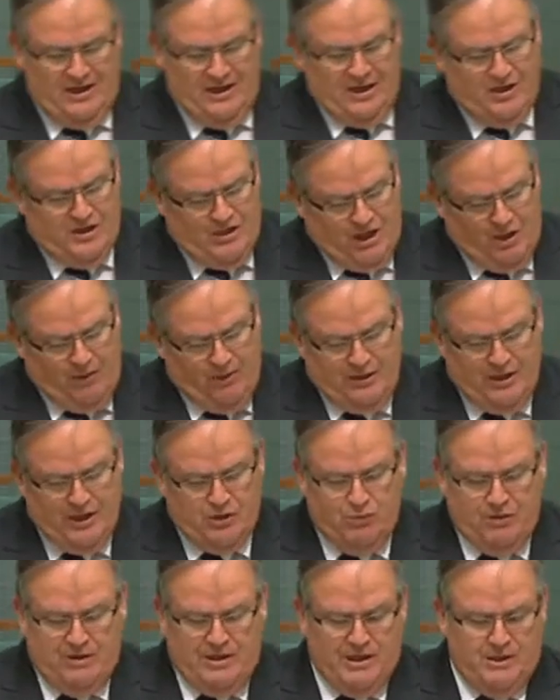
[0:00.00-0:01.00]
So it is
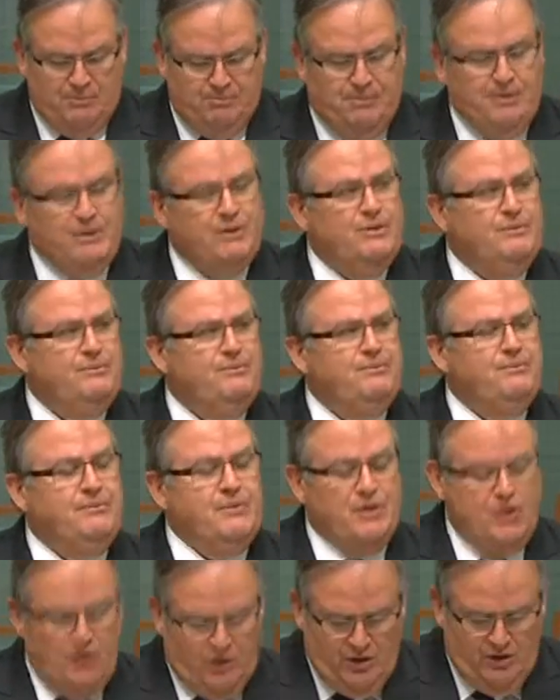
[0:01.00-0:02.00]
with this bill.
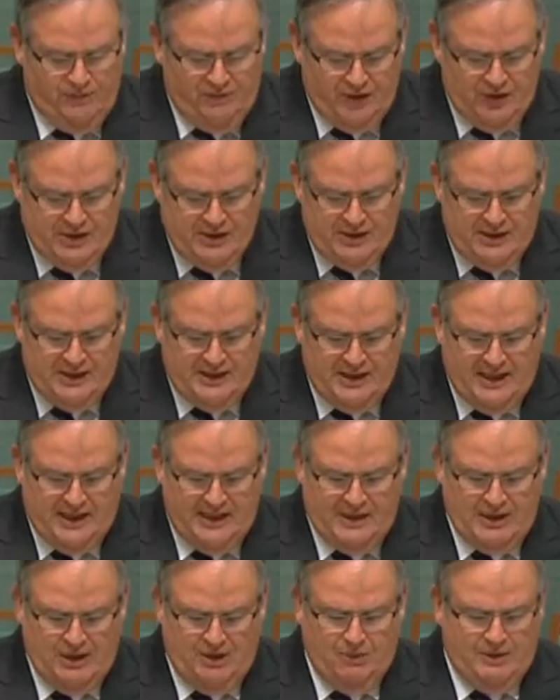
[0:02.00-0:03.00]
The university
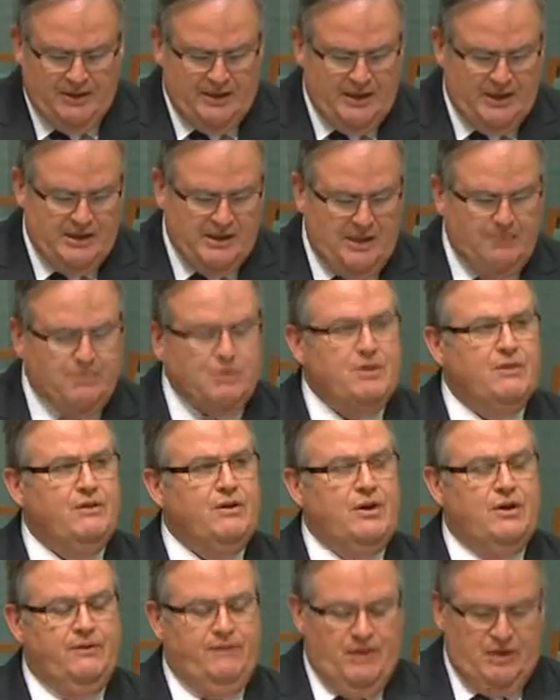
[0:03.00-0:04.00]
sector, with the exception of the
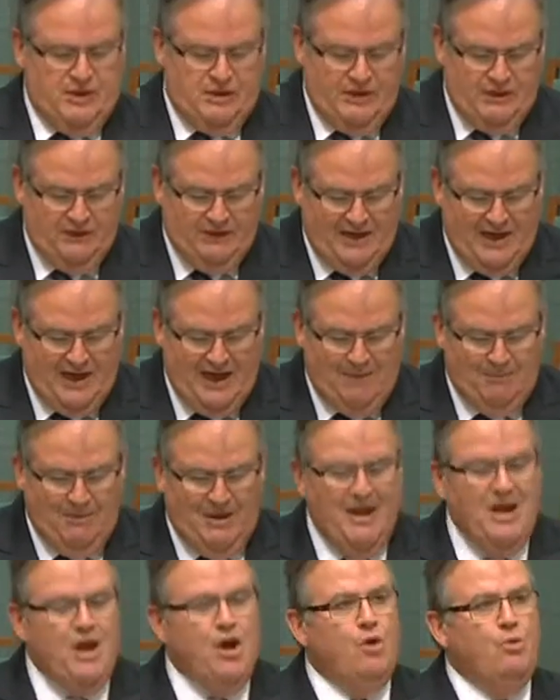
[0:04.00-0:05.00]
University of Canberra,